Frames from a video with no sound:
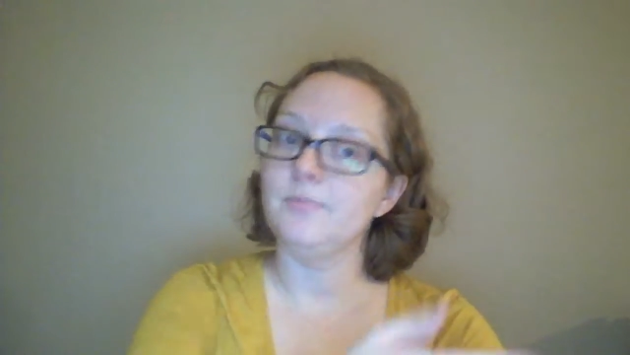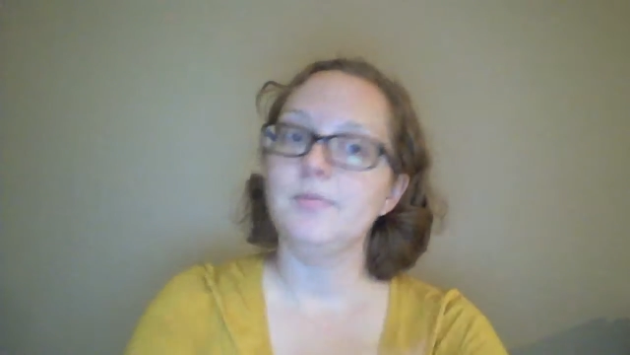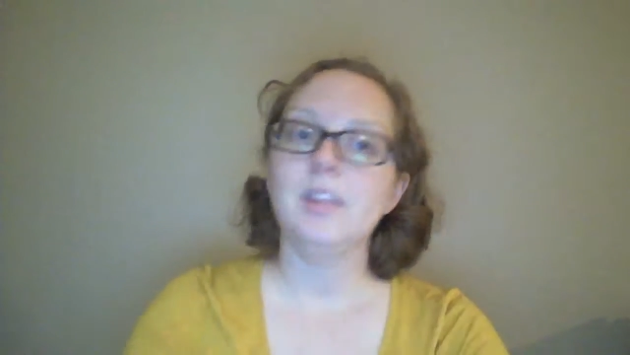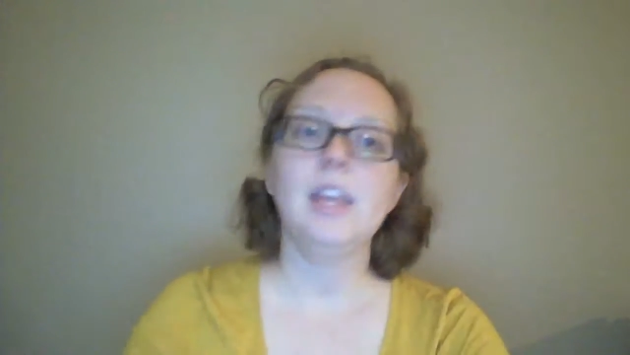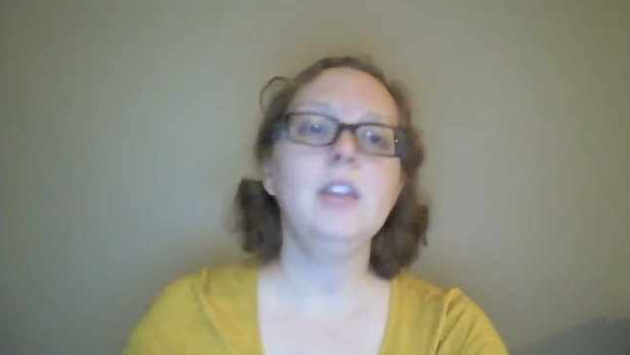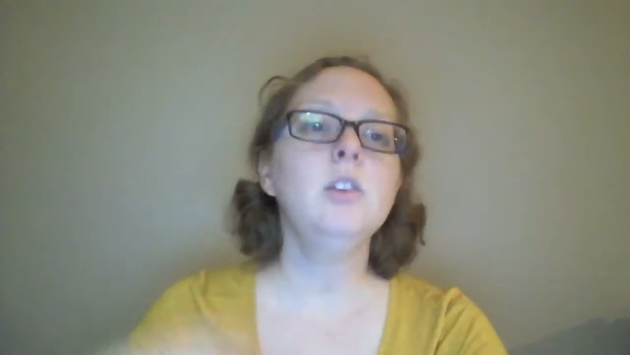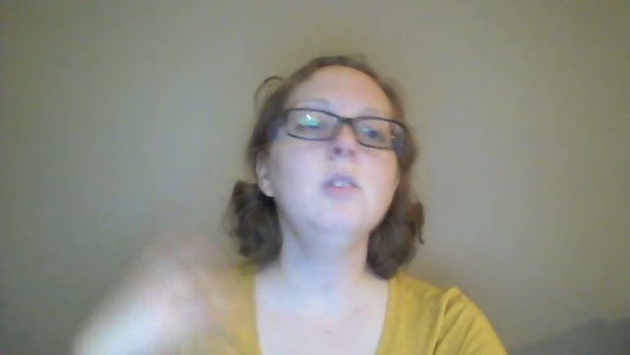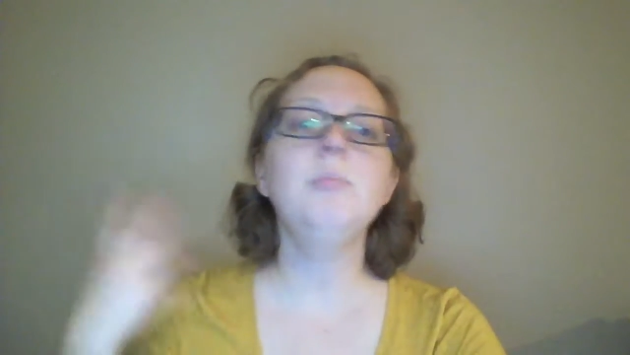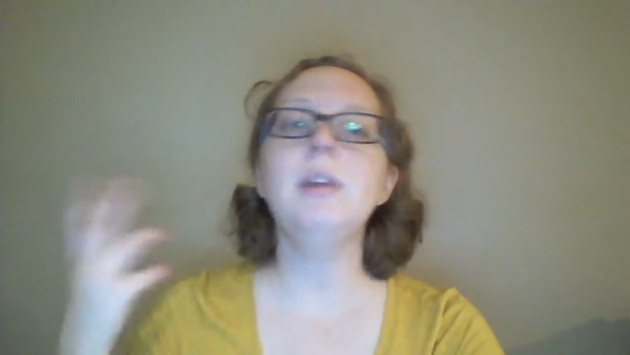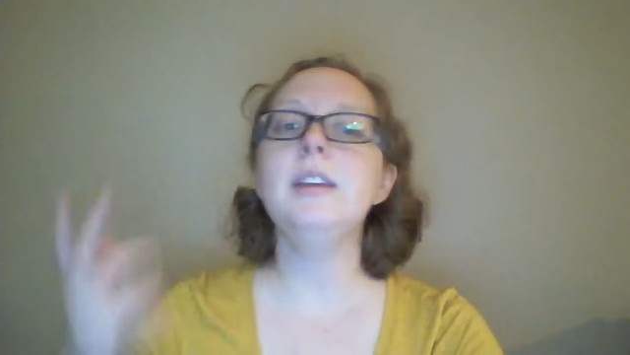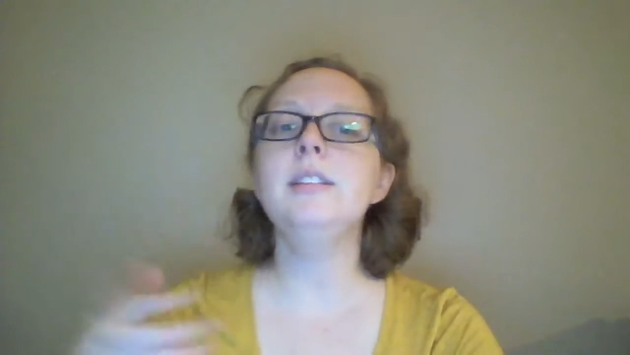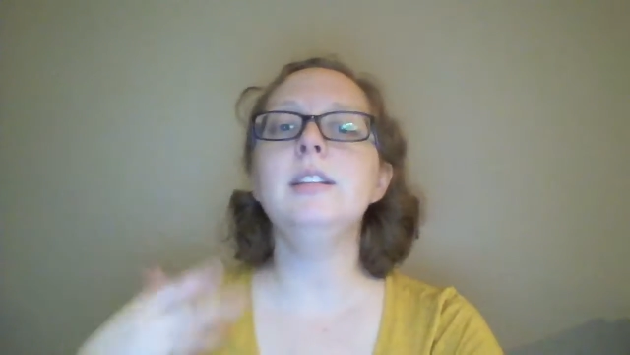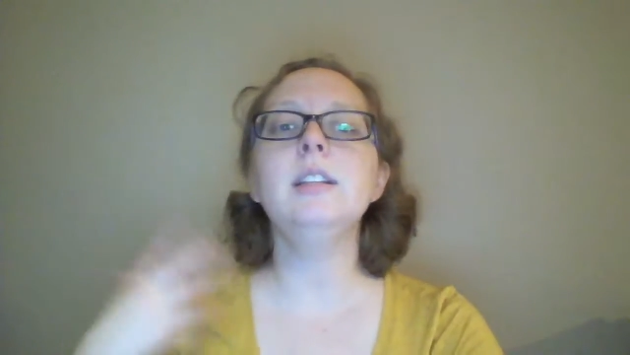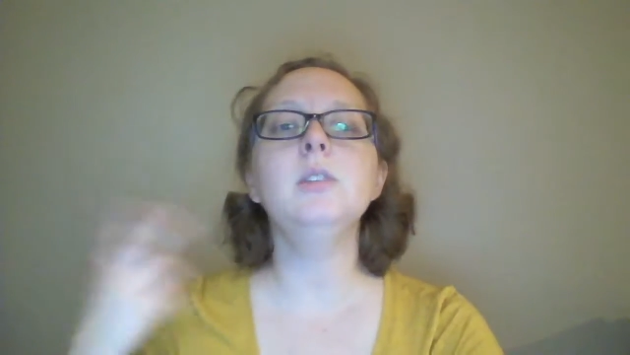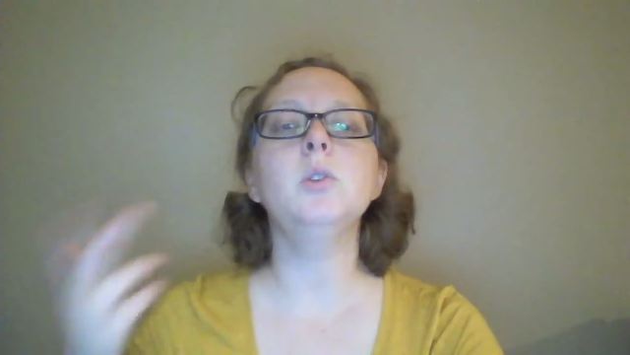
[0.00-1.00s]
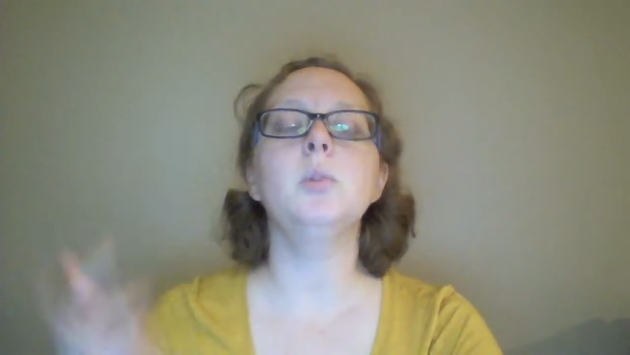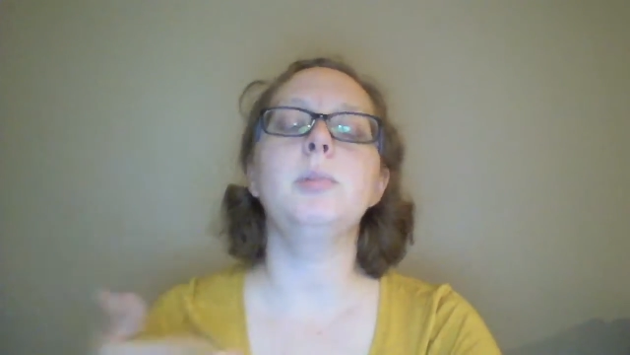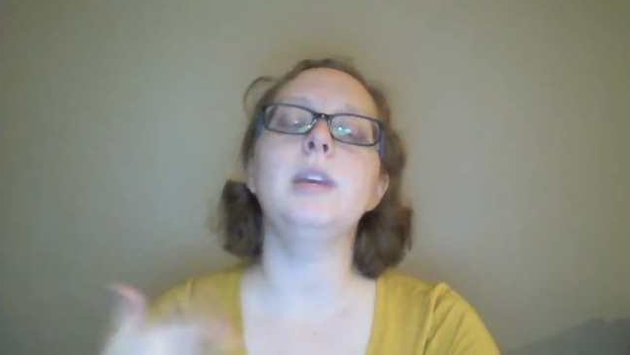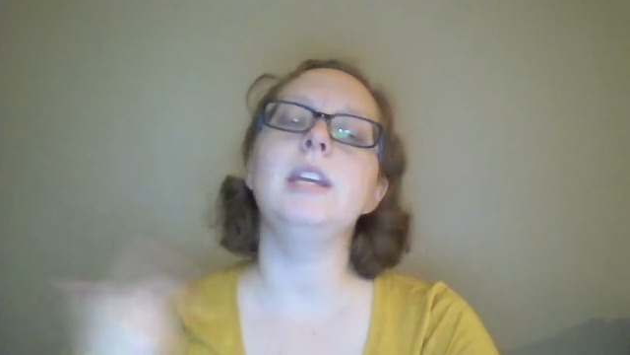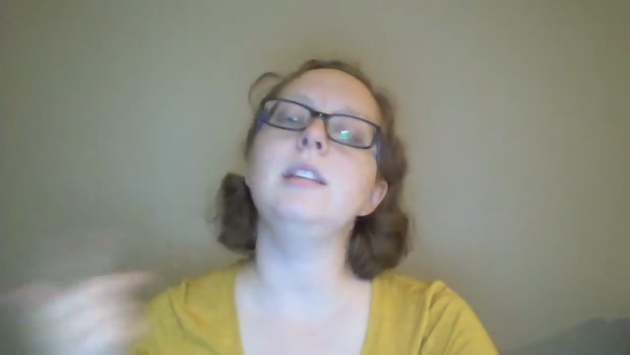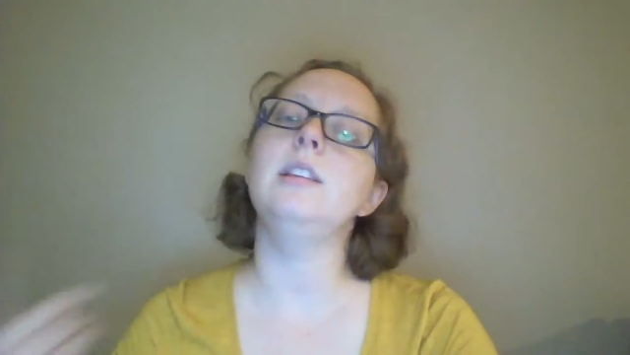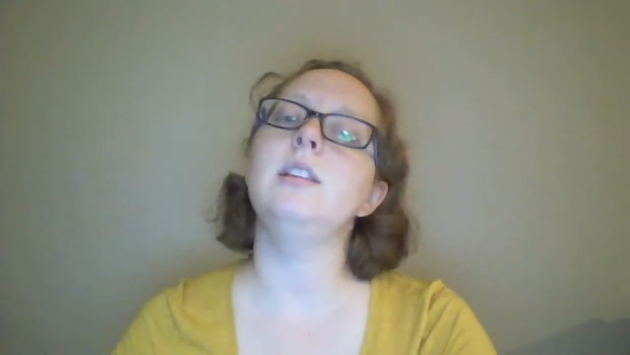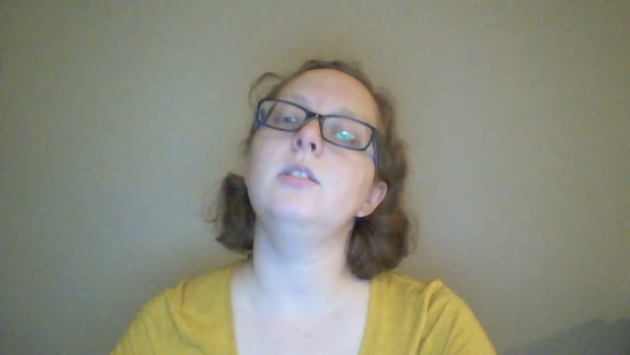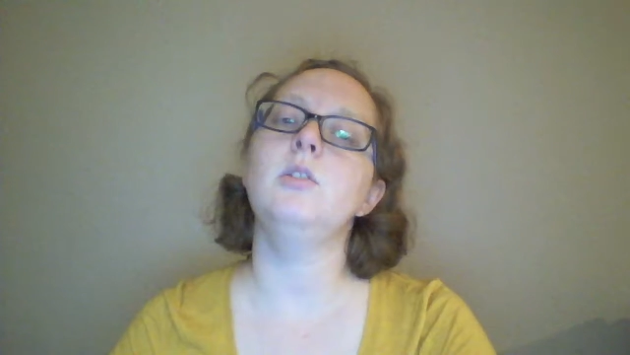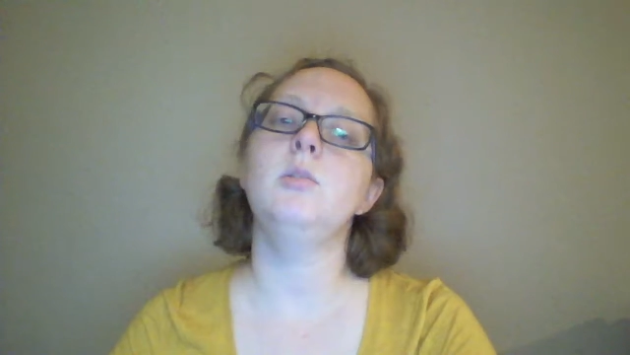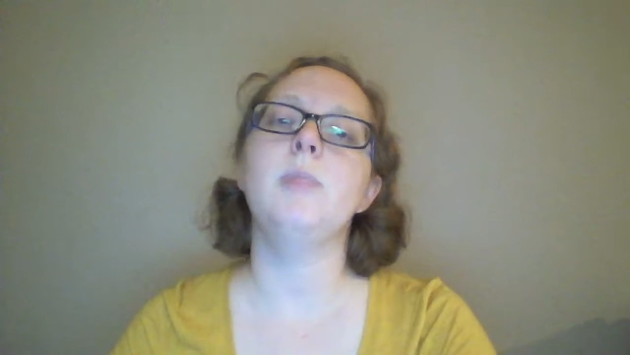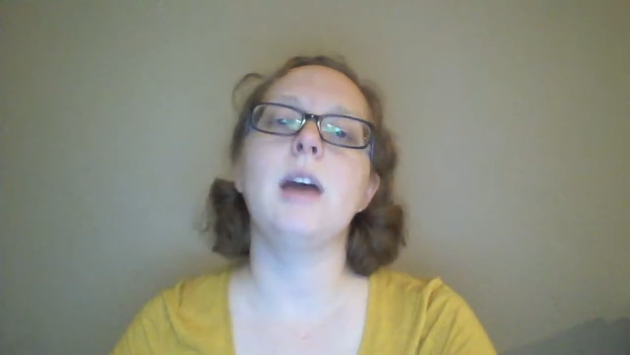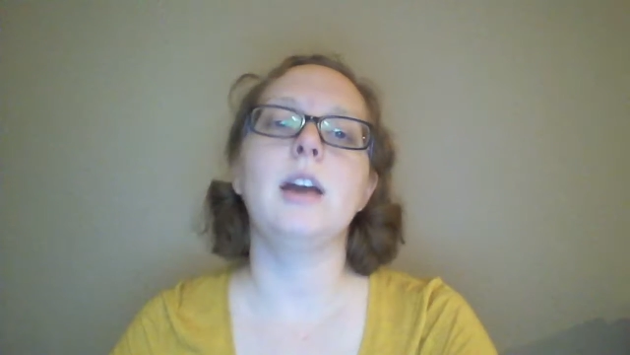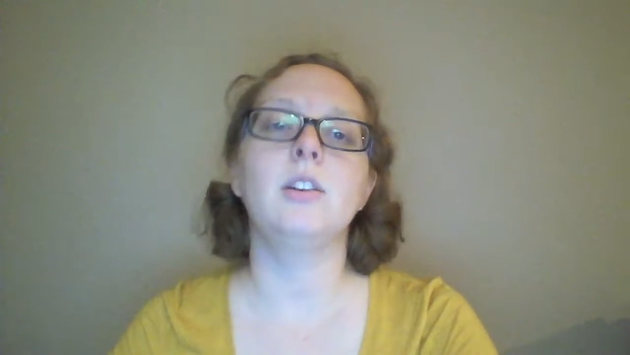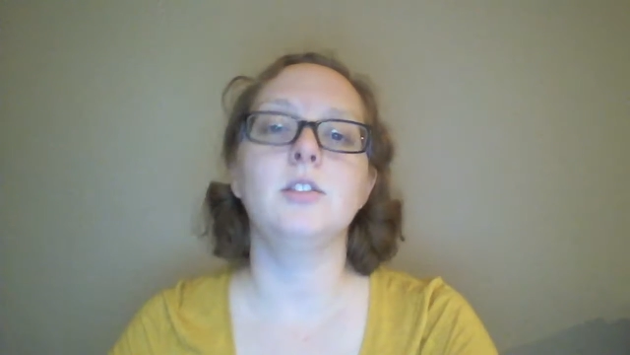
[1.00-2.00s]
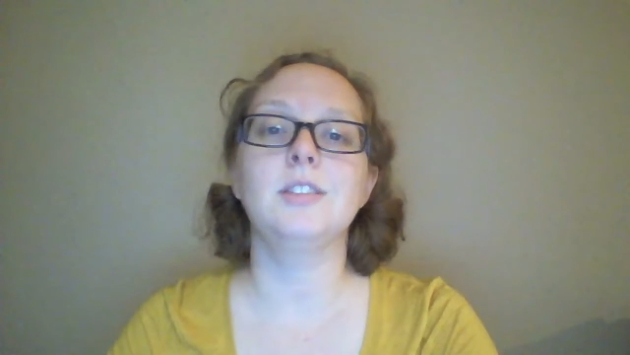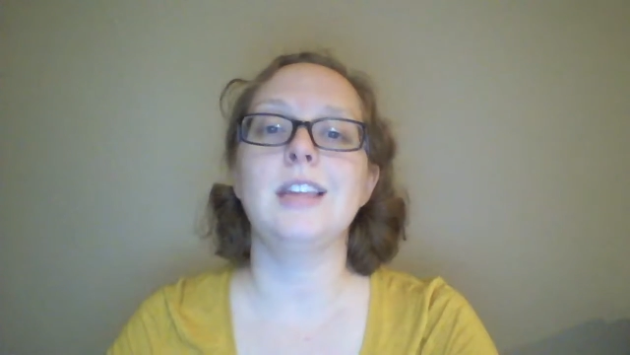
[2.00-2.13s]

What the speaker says: And you can basically repeat these two patterns